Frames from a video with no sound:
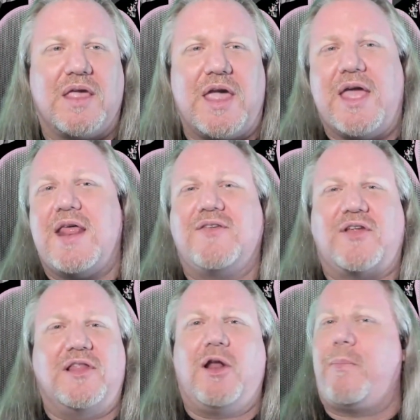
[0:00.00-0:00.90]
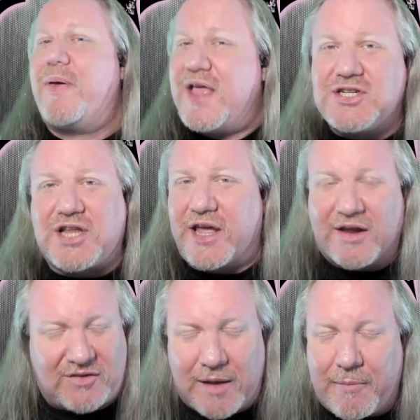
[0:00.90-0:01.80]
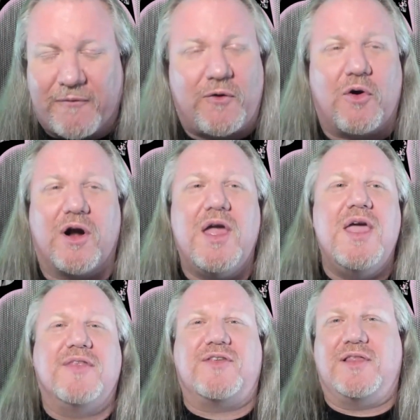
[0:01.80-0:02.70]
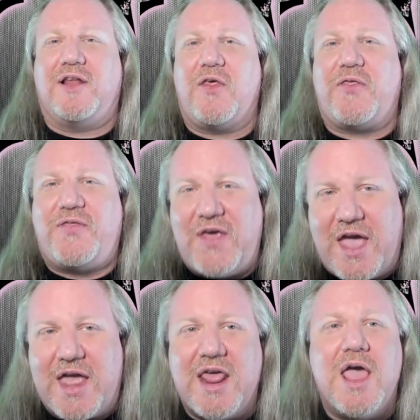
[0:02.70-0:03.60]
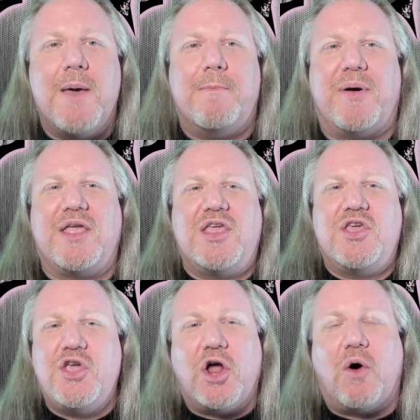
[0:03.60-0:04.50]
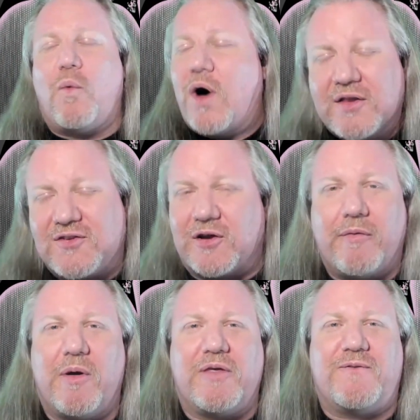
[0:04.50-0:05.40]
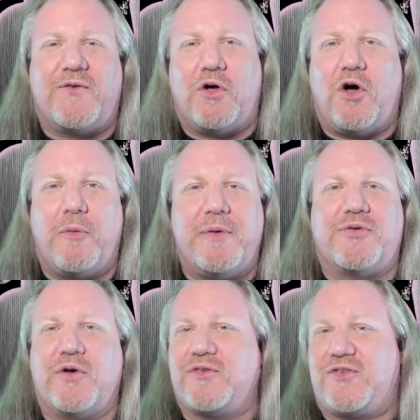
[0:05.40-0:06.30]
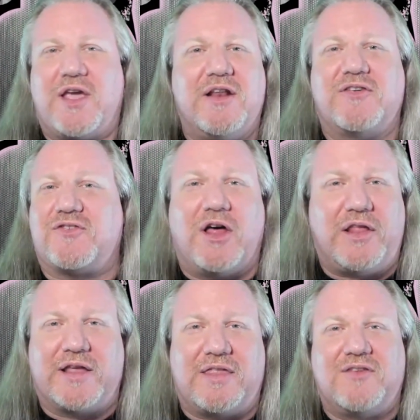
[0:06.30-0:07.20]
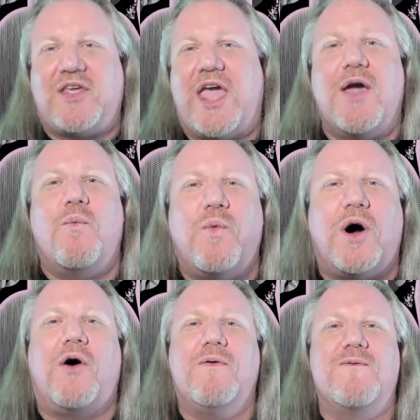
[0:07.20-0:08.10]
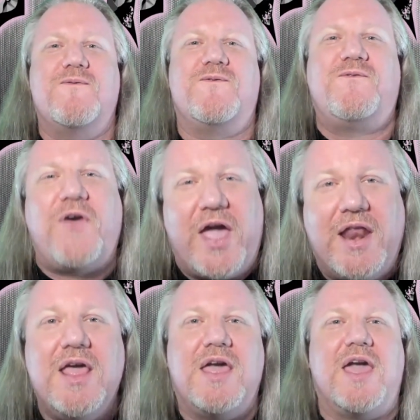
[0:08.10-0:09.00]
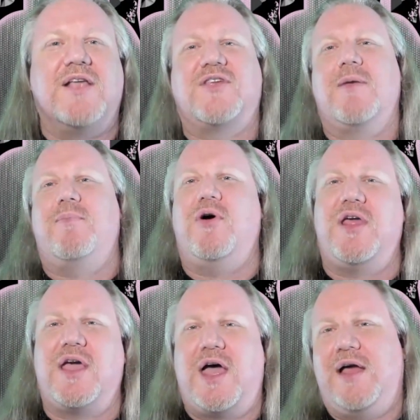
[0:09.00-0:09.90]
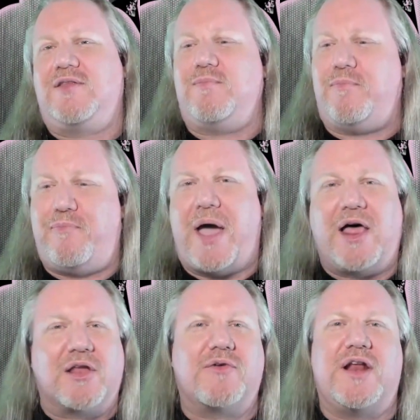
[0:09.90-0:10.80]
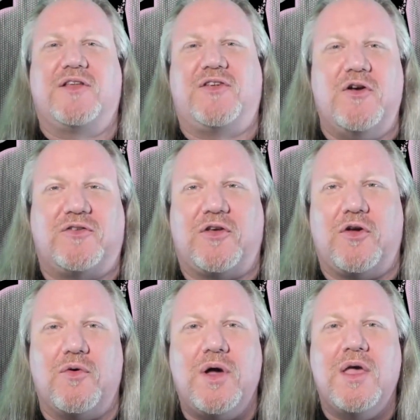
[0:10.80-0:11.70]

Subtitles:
It is a little pinched, like I said before. It's a little thin, but you don't want someone with a full open throat singing a song like this. It won't fit. It's like putting a ballerina tutu